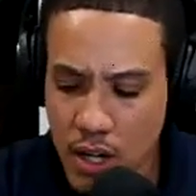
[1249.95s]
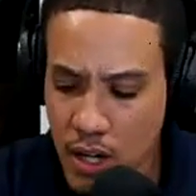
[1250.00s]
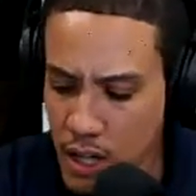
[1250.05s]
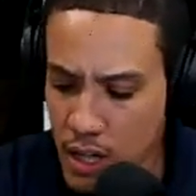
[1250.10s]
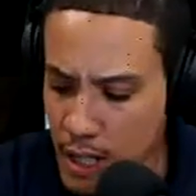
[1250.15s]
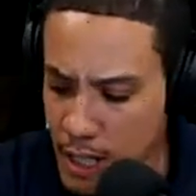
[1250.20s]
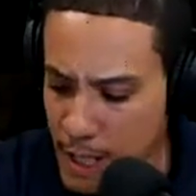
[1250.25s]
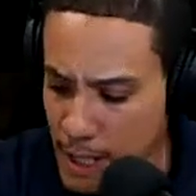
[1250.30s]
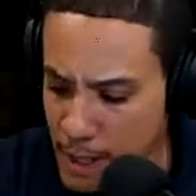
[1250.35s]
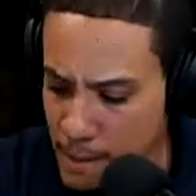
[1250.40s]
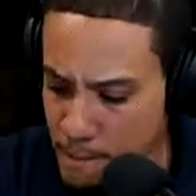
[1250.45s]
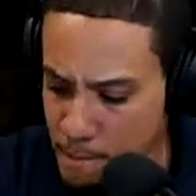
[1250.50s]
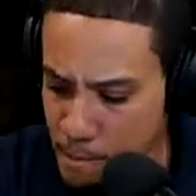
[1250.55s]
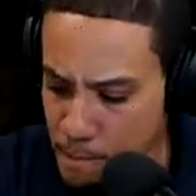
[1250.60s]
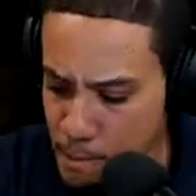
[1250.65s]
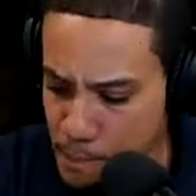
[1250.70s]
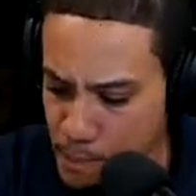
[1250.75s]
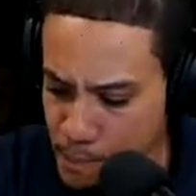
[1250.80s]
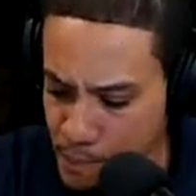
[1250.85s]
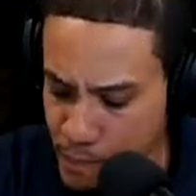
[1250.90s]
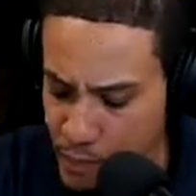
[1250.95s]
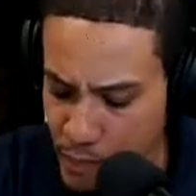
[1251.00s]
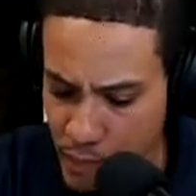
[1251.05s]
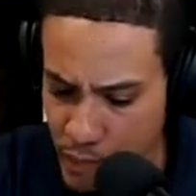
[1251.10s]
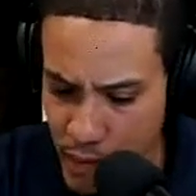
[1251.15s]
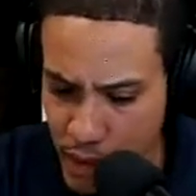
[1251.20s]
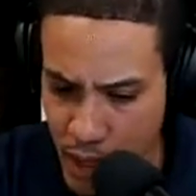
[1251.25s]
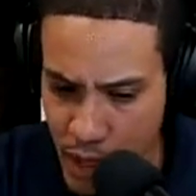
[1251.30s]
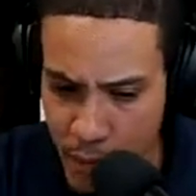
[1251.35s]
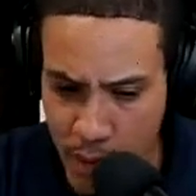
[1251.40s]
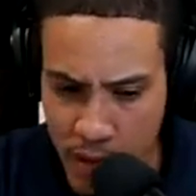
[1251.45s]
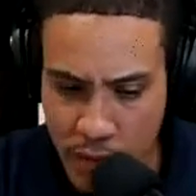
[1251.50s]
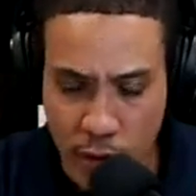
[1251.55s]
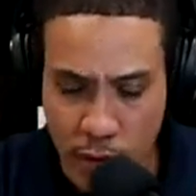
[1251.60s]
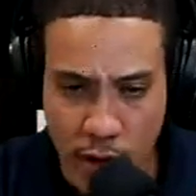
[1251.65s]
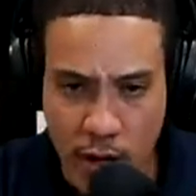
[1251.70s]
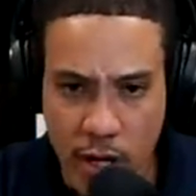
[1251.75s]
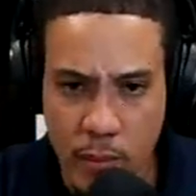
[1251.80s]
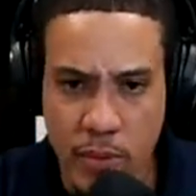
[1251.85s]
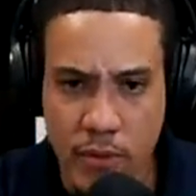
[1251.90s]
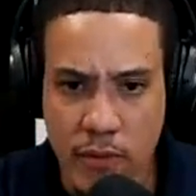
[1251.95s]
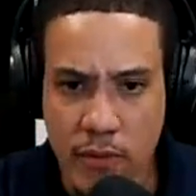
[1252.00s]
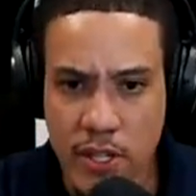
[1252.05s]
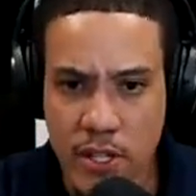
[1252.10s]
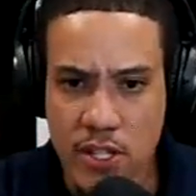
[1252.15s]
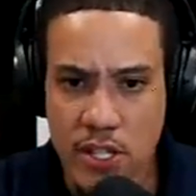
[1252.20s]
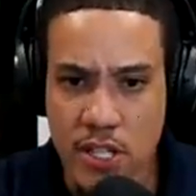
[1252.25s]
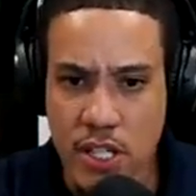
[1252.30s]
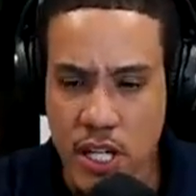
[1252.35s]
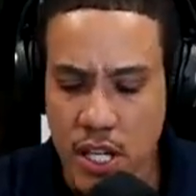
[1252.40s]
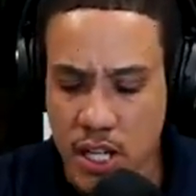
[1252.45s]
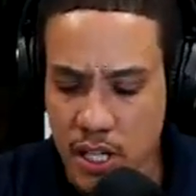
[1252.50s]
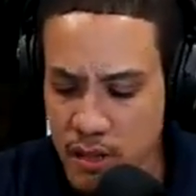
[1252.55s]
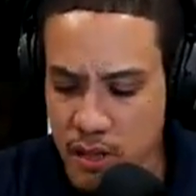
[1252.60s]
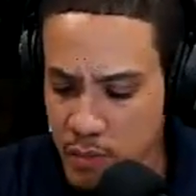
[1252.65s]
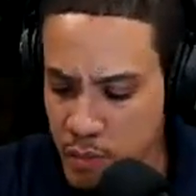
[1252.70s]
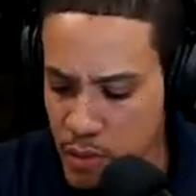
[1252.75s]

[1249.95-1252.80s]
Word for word: Um, and be very proficient at it.